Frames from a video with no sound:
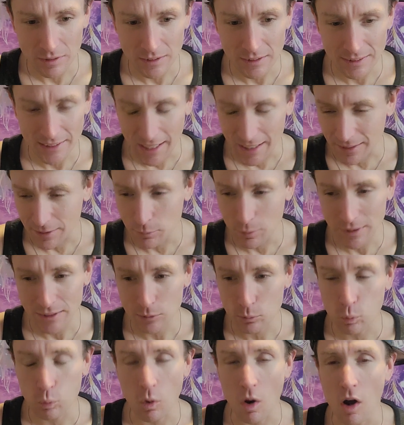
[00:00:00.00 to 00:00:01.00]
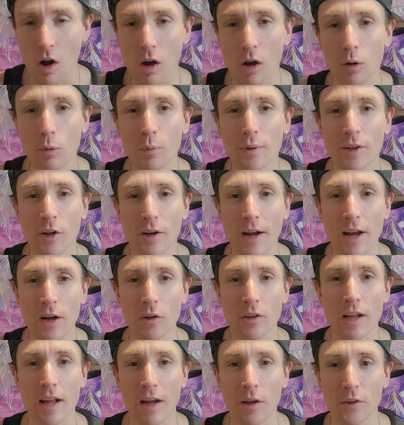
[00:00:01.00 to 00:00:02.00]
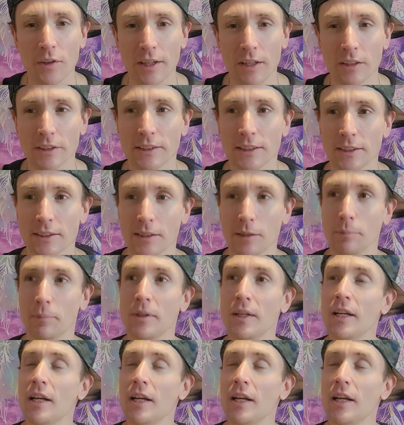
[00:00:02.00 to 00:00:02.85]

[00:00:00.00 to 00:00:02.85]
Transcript: exactly what is wrong with our healthcare system.